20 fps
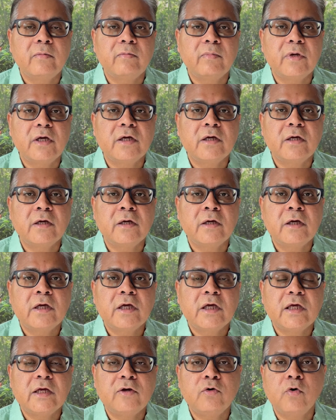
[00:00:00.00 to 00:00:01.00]
big
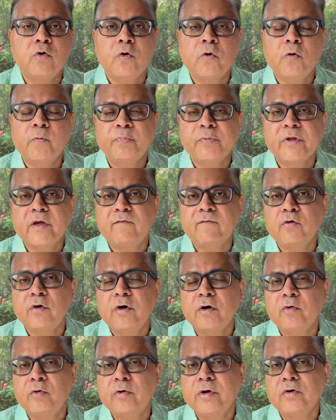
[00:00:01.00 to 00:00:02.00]
ego if you
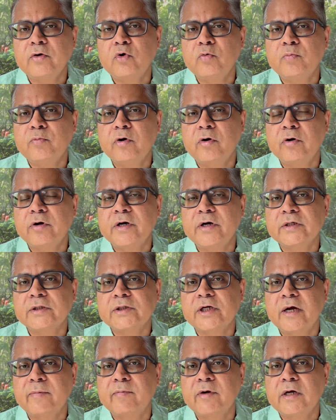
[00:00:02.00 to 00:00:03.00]
are going to
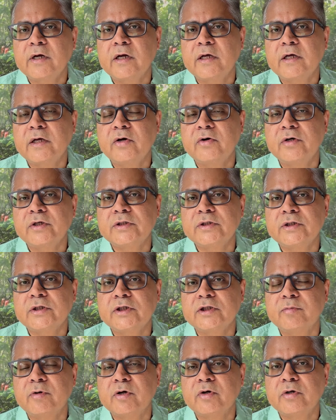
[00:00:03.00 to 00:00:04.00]
progress rapidly in
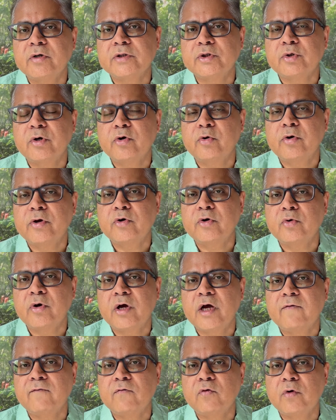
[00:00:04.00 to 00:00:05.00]
research, because you are going to
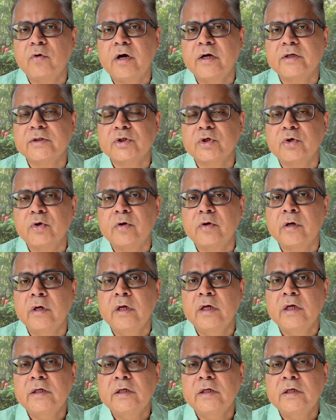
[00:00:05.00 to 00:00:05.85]
have to ask your